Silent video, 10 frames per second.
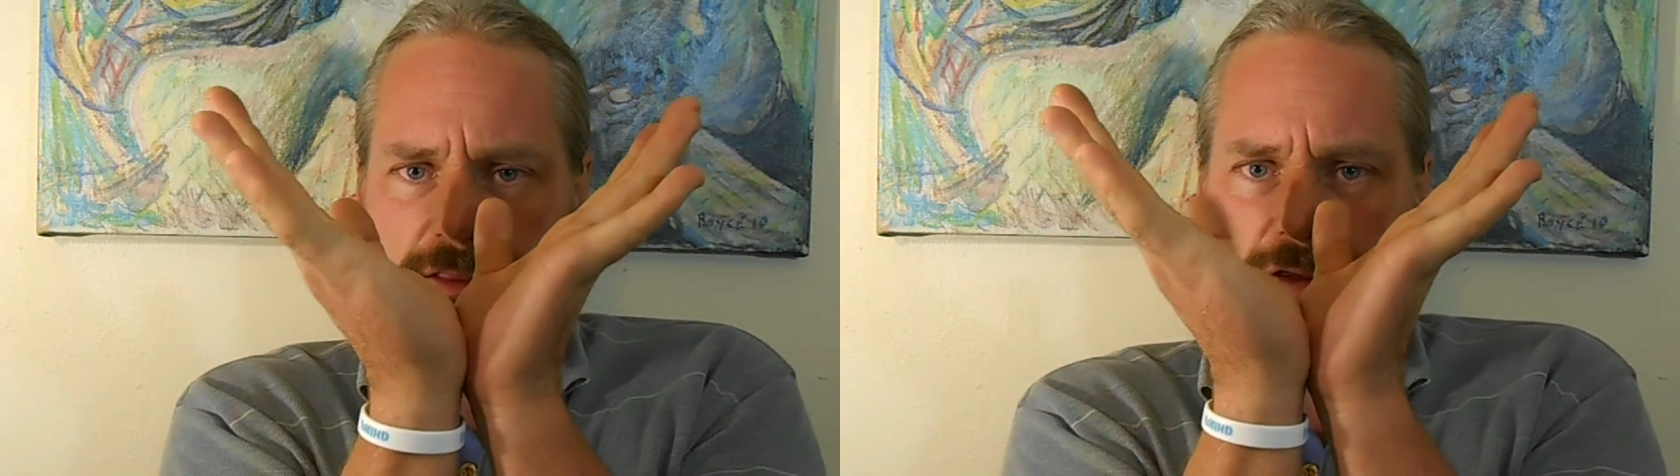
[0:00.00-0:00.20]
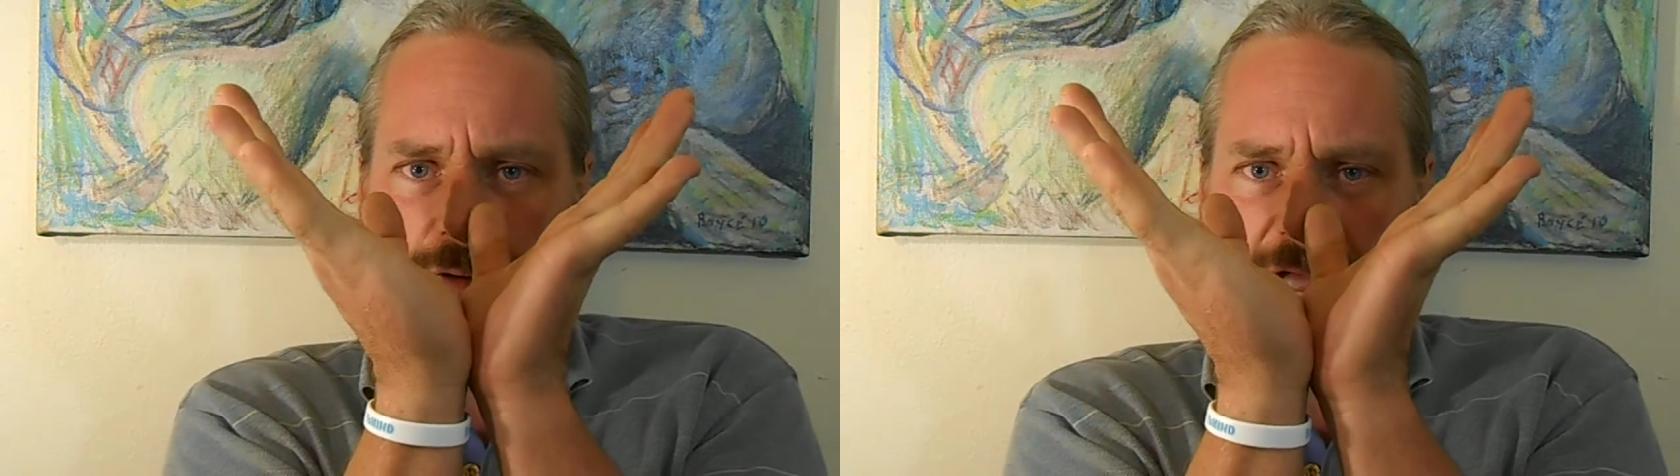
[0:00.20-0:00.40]

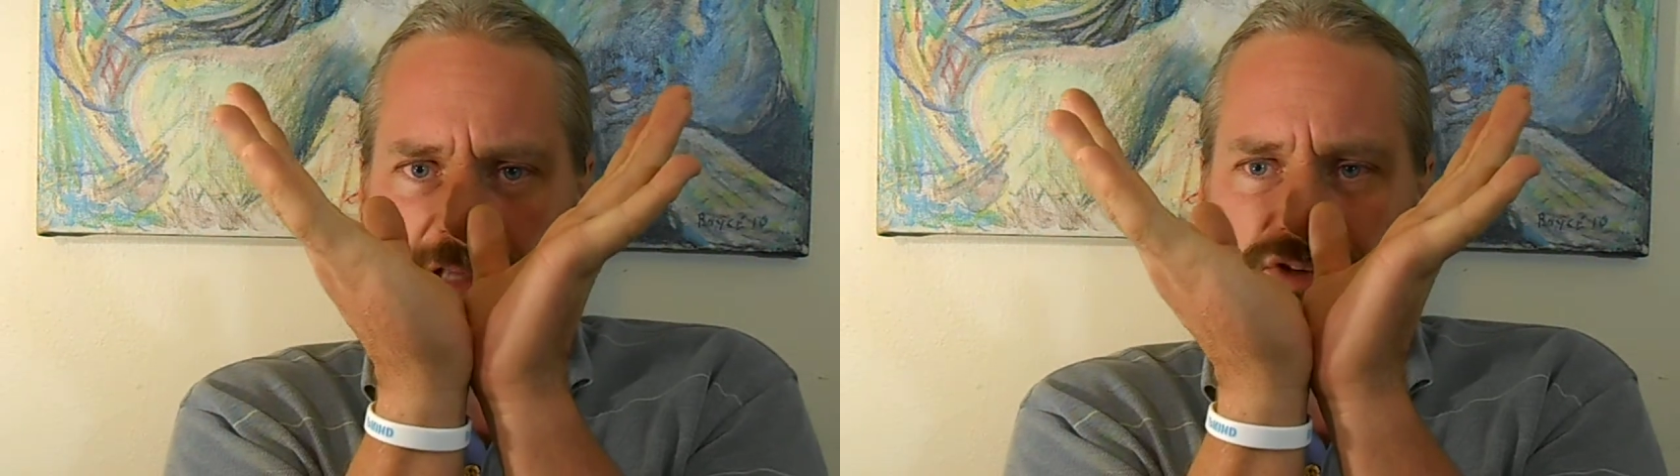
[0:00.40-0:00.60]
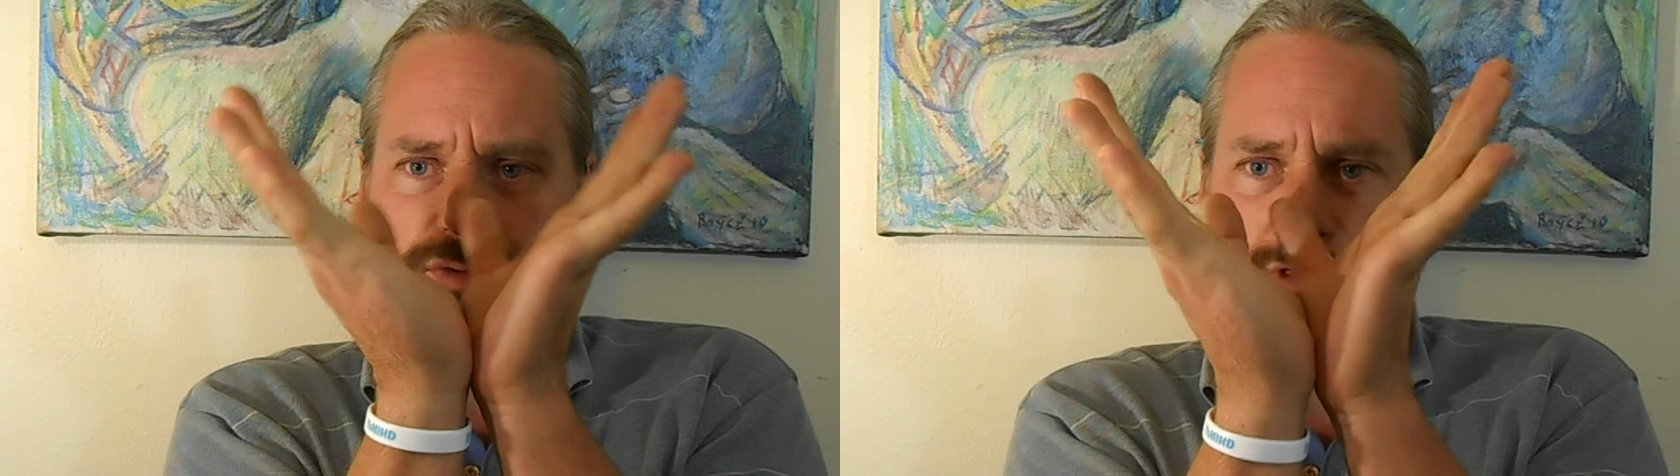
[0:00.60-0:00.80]
the
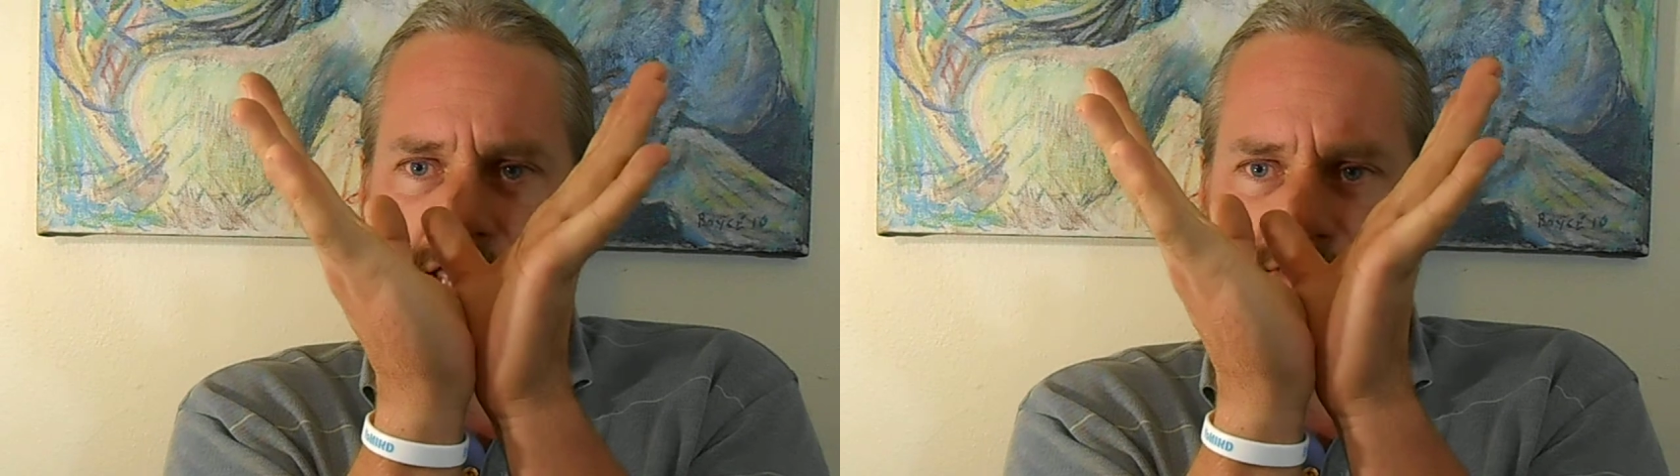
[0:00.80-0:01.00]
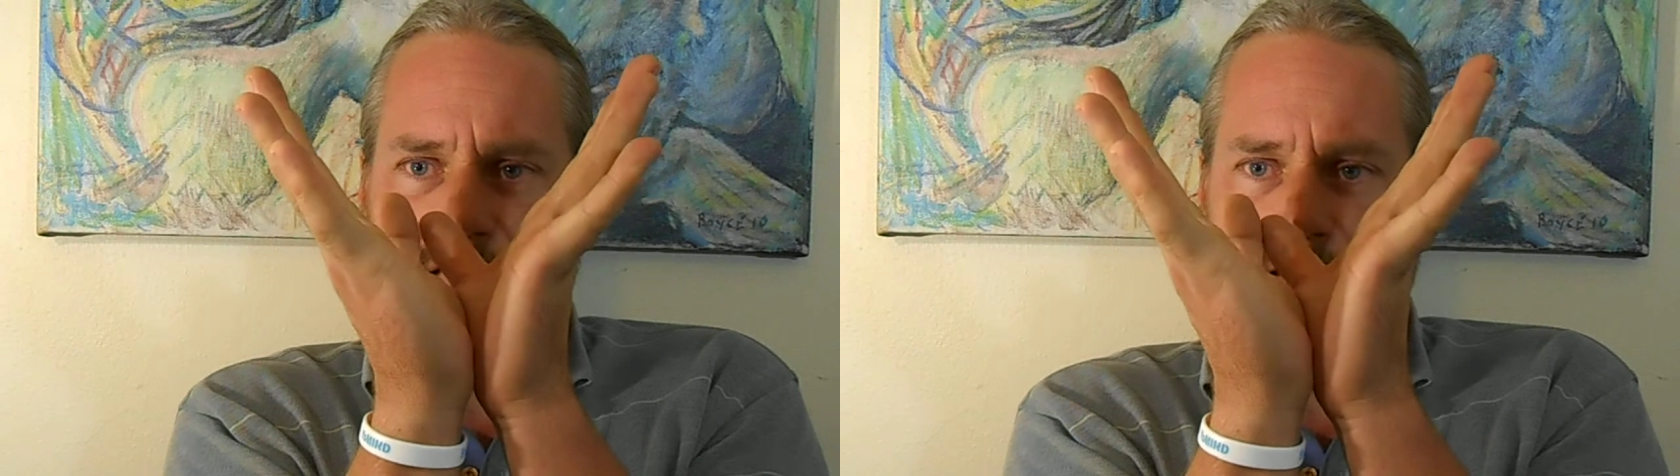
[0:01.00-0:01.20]
grass grew
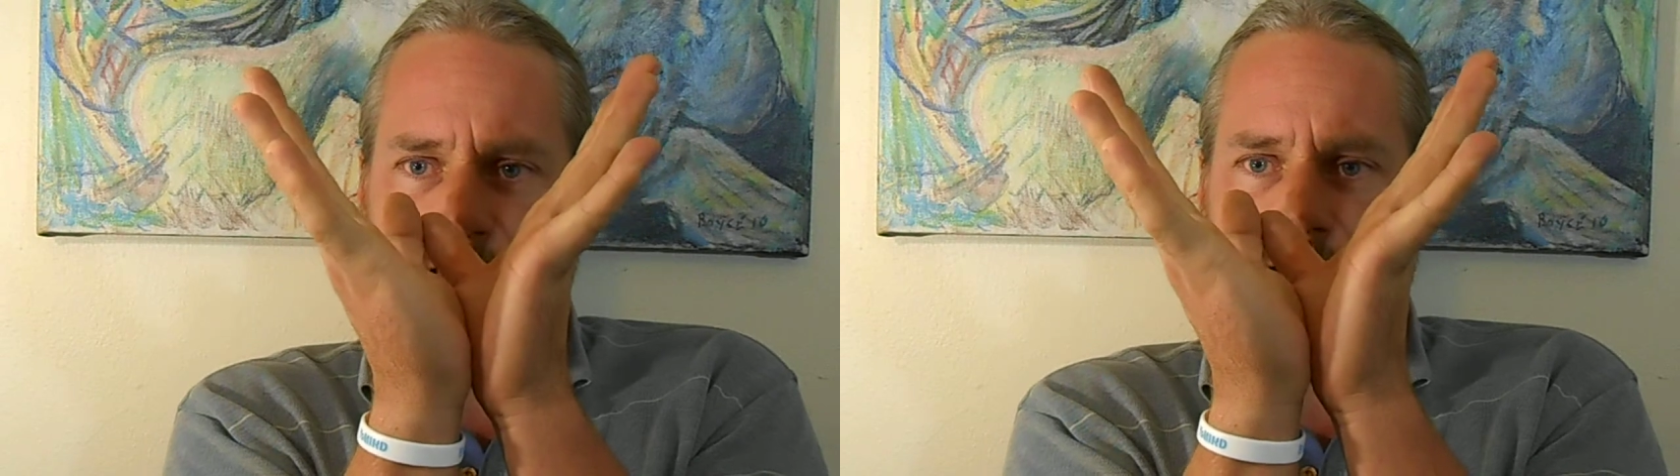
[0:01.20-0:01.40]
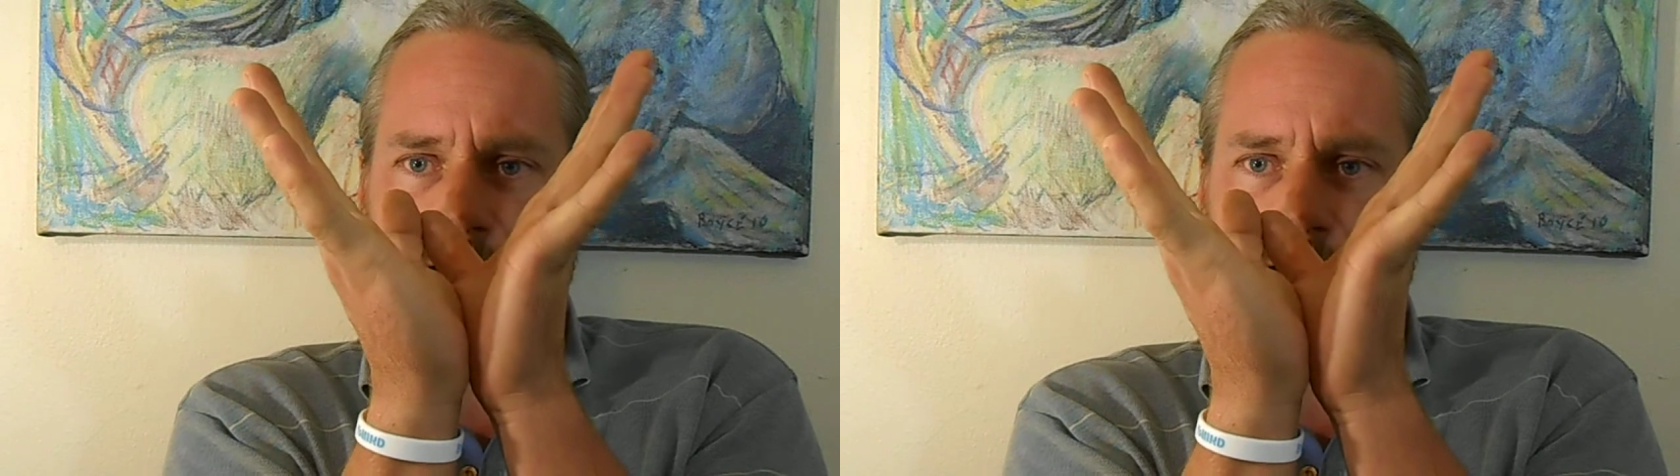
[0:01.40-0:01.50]
like that